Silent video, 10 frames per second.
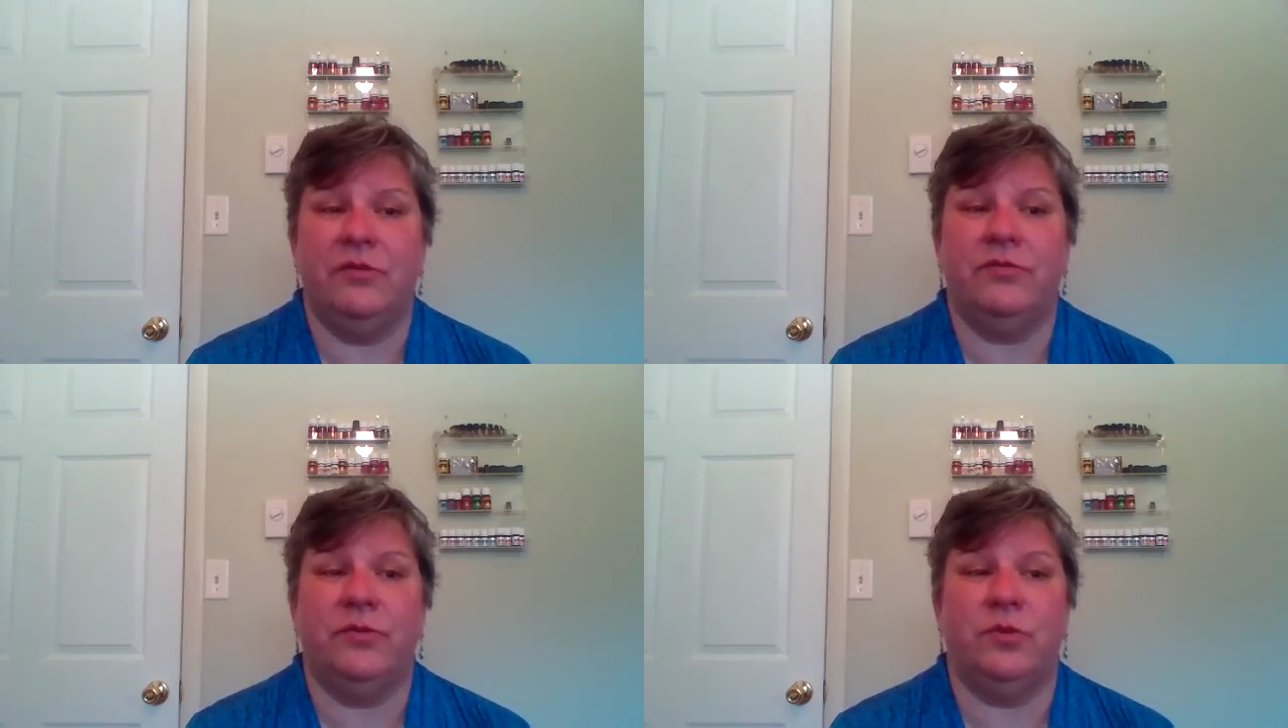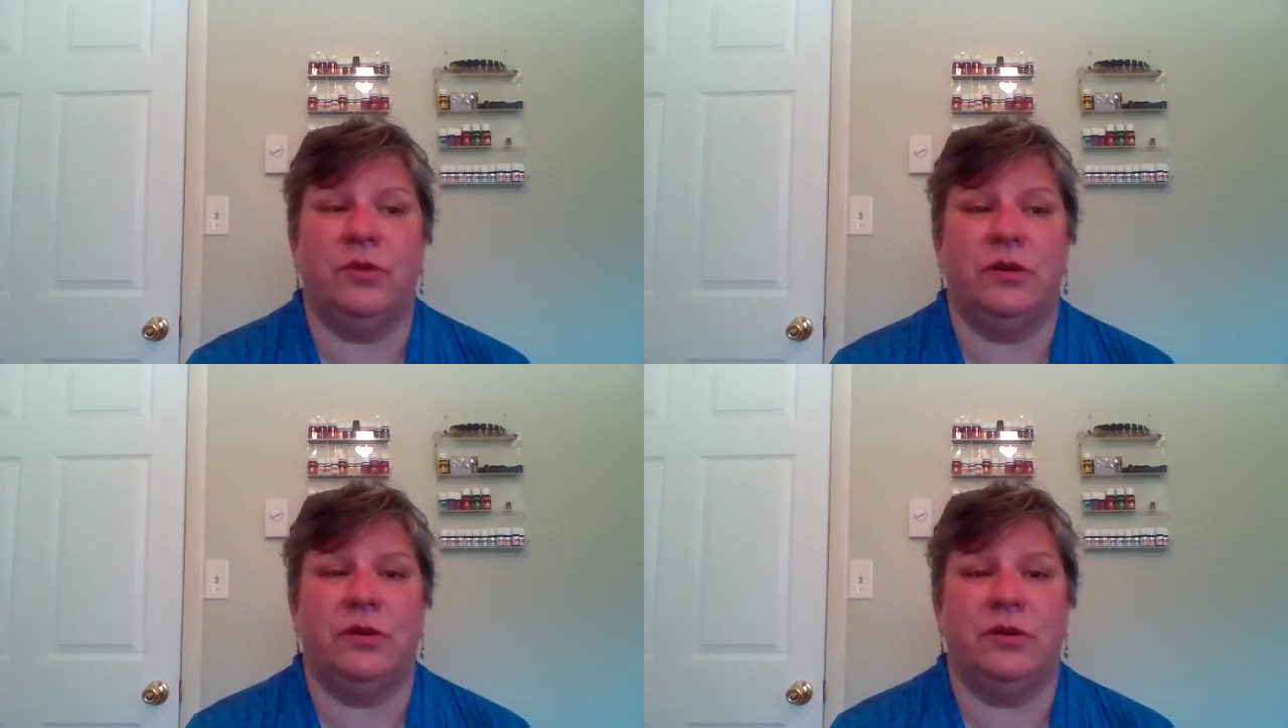
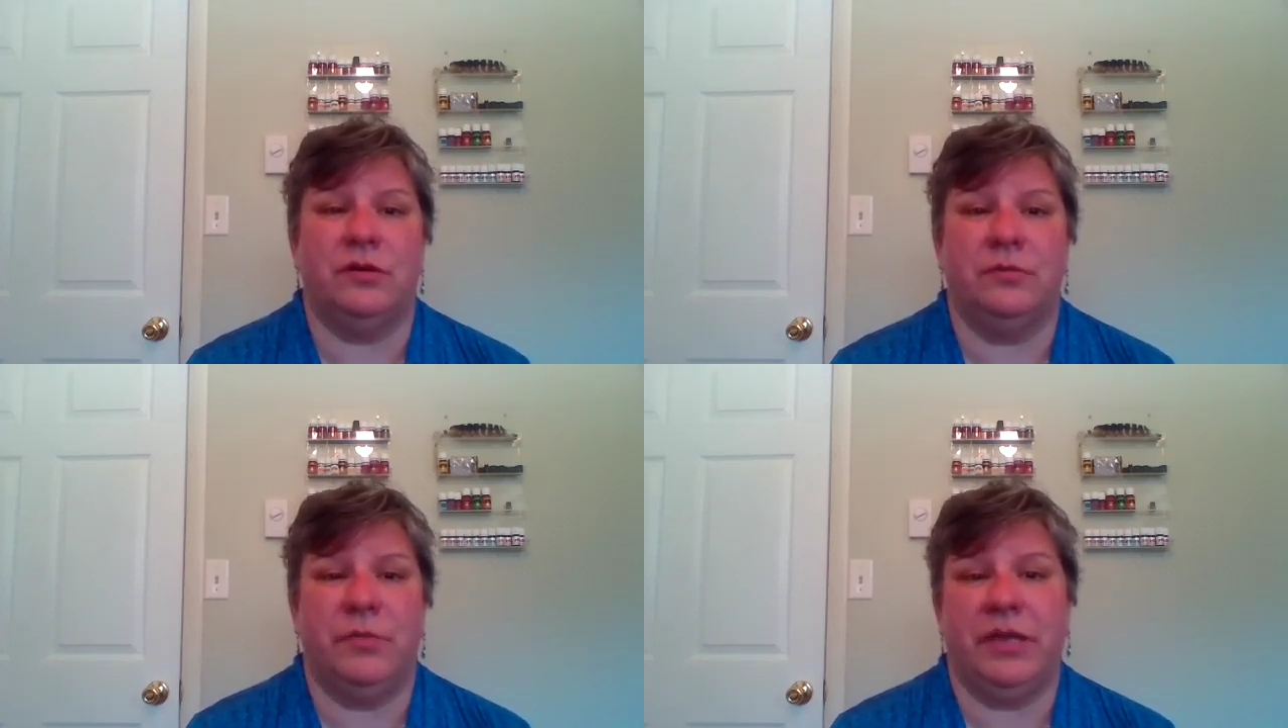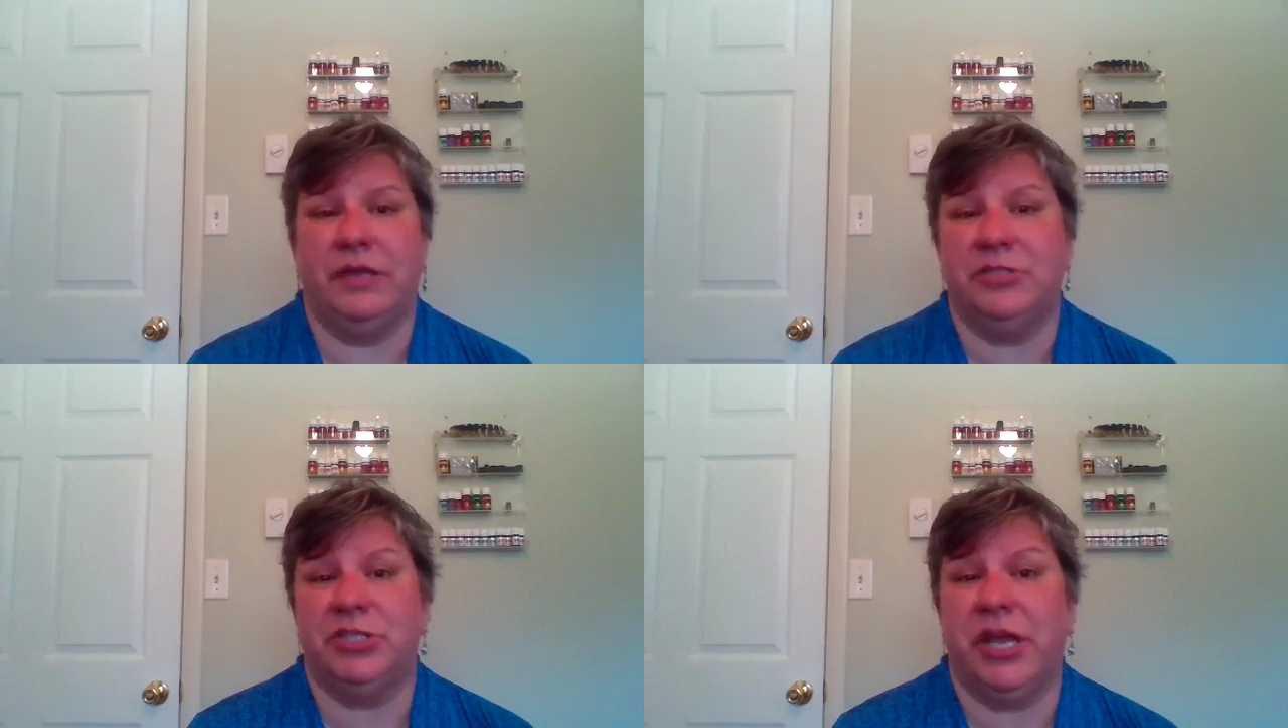for
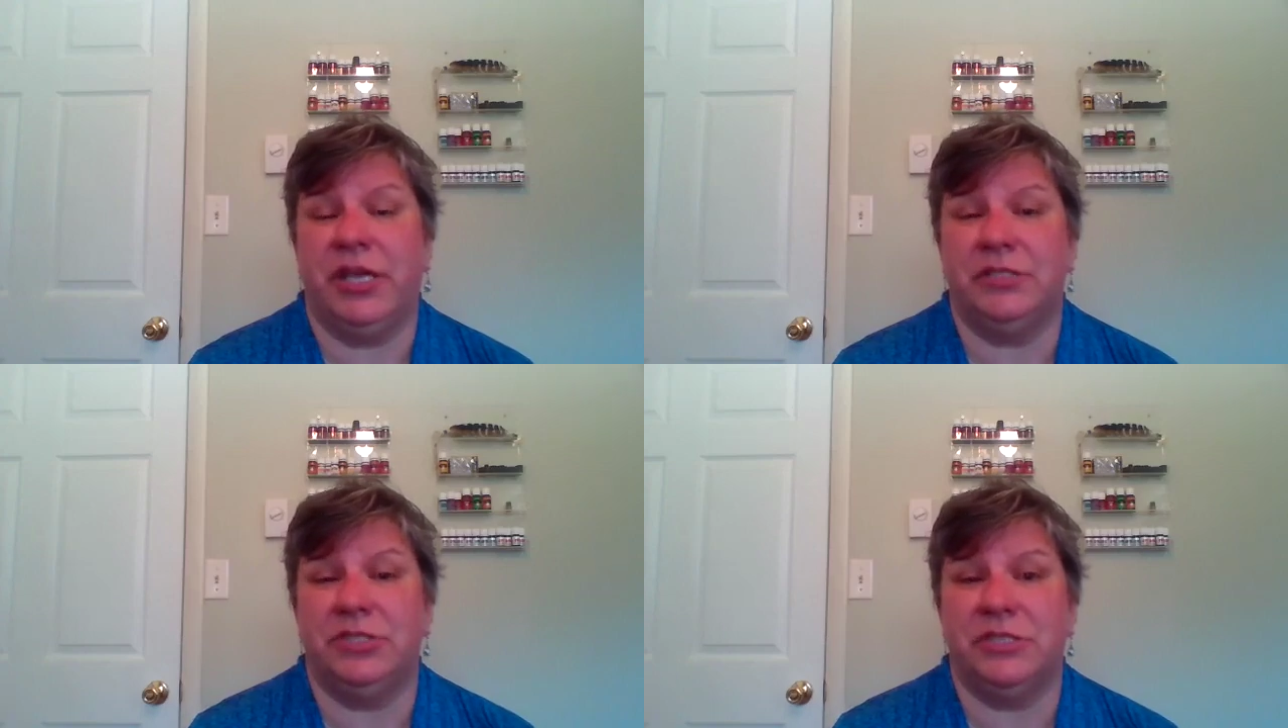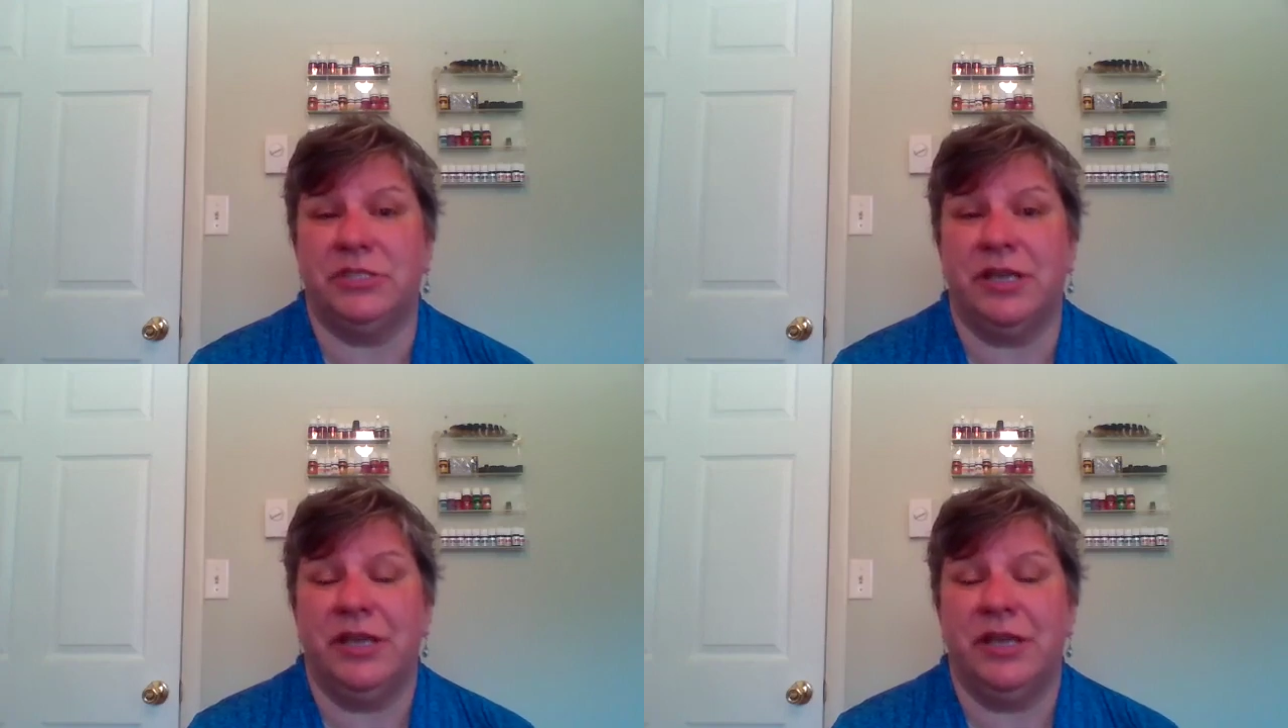making changes